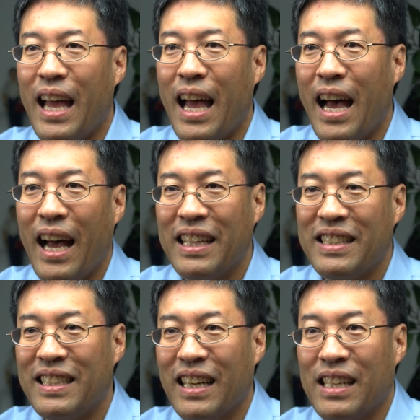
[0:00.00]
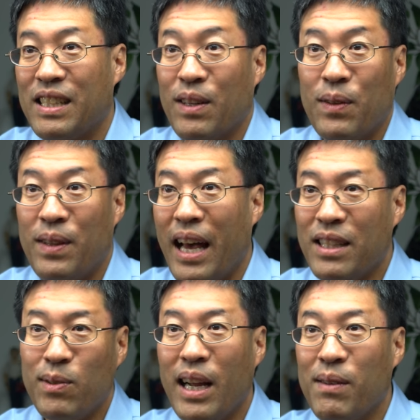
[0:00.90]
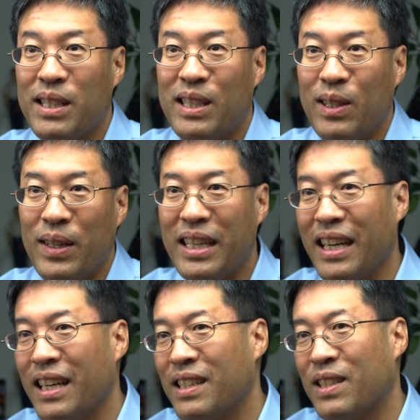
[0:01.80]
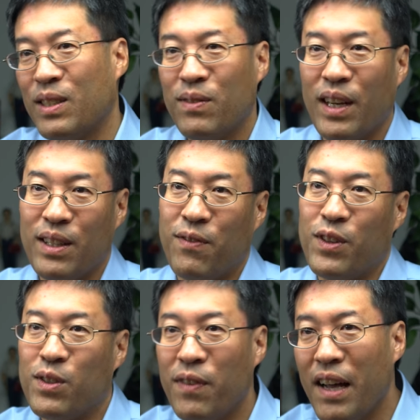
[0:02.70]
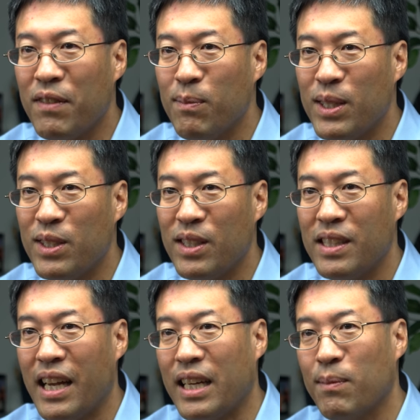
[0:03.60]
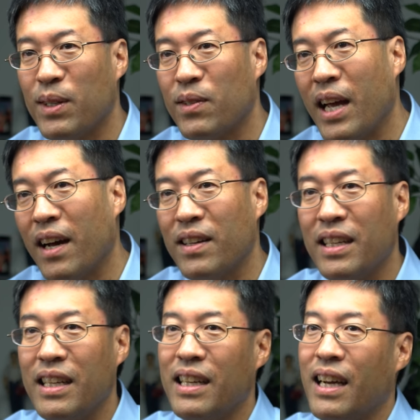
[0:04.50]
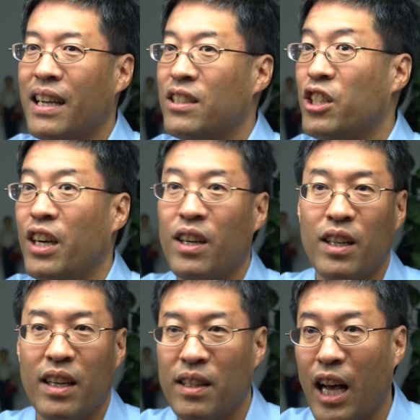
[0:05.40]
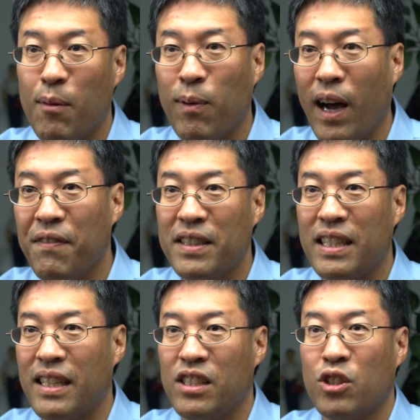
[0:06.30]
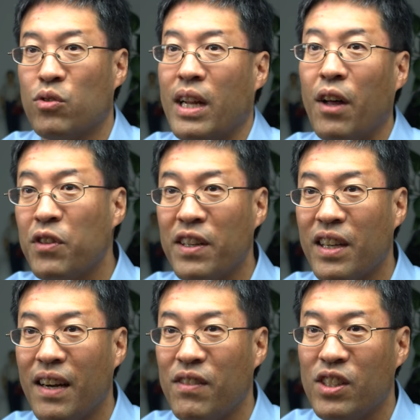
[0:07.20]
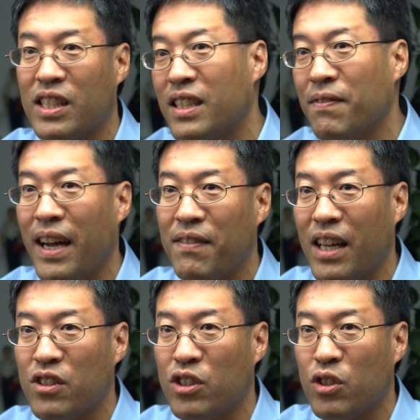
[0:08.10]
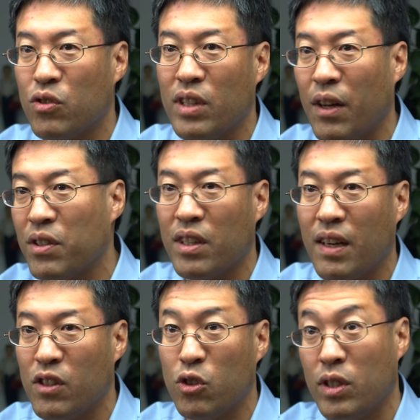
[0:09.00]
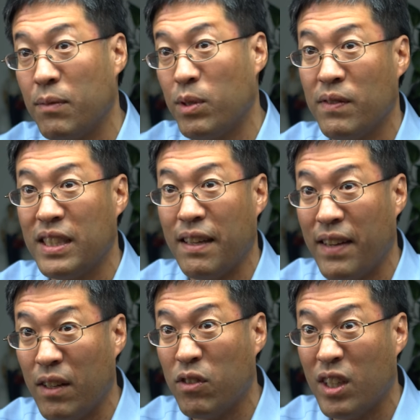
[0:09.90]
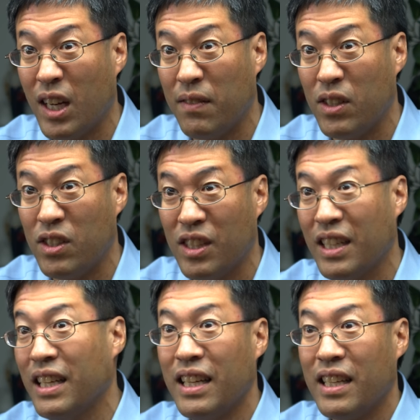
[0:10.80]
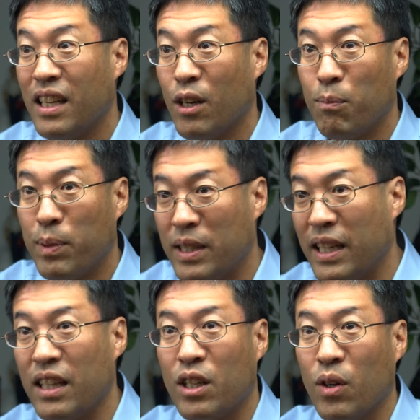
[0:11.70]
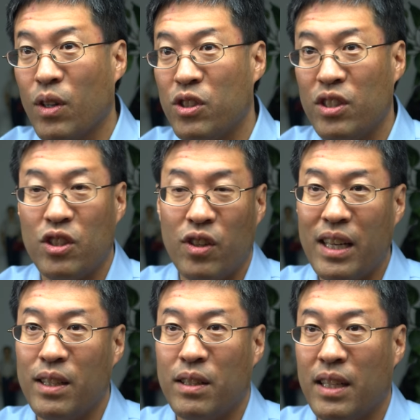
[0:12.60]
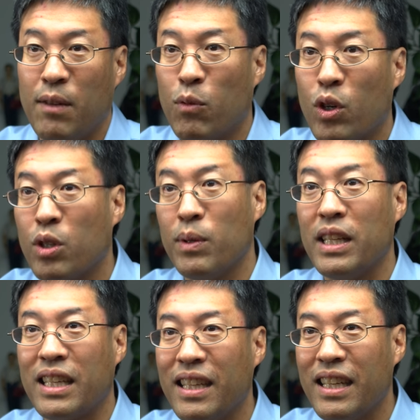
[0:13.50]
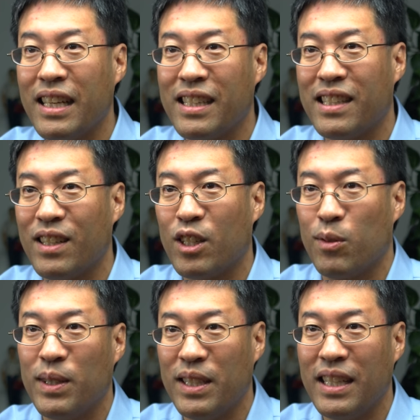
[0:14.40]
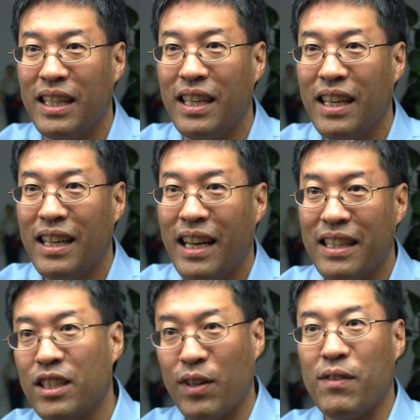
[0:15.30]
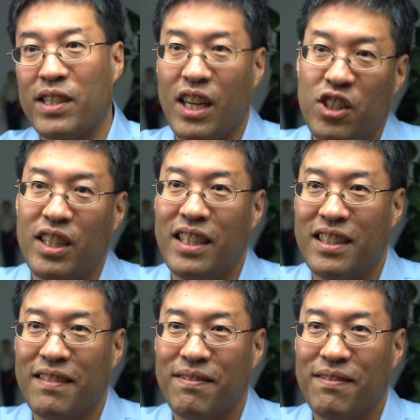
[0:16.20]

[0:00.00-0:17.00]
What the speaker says: And so that's what I was doing. I served on the First Five Commission in Sacramento County. I chaired a nonprofit to get children healthcare coverage, 65,000 children healthcare coverage who didn't previously have healthcare coverage. You know, put together a coalition to try to get more community clinics in our community. And then the Great Recession hit.